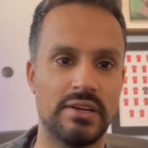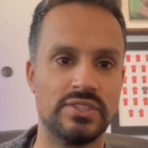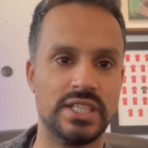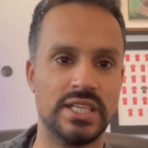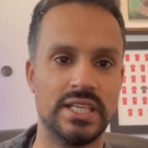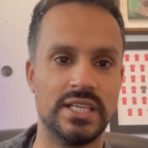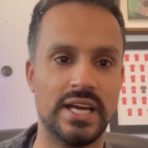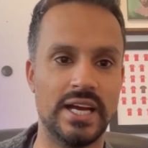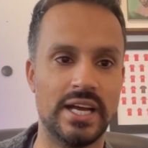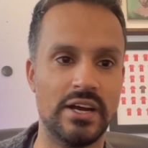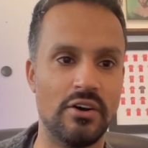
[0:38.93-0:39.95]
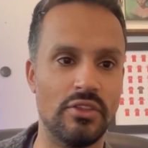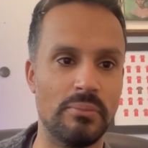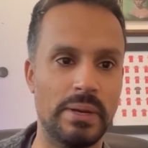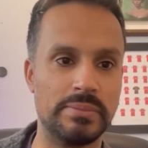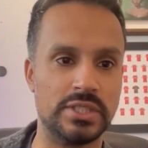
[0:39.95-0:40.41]
seen on the
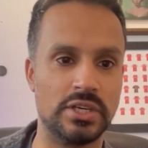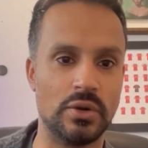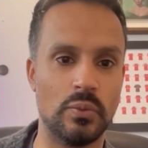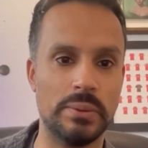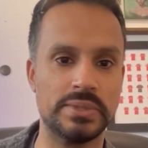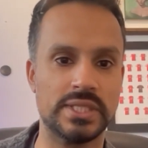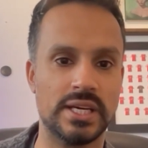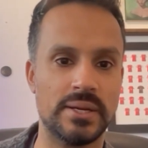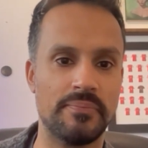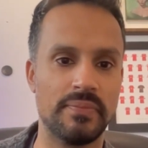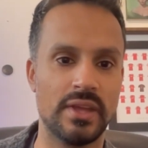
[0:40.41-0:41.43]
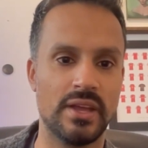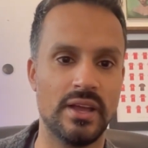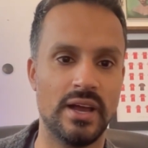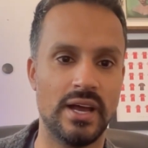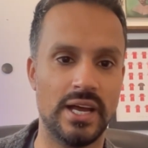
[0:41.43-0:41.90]
PepsiCo website.
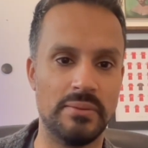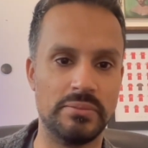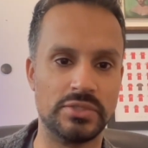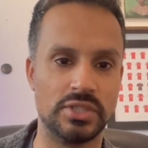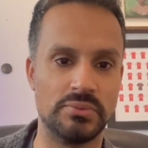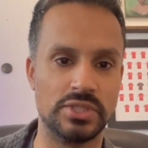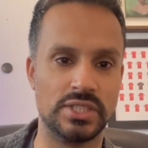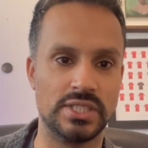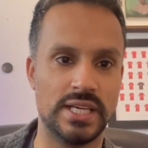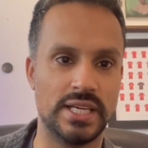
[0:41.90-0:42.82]
So I'm just going to take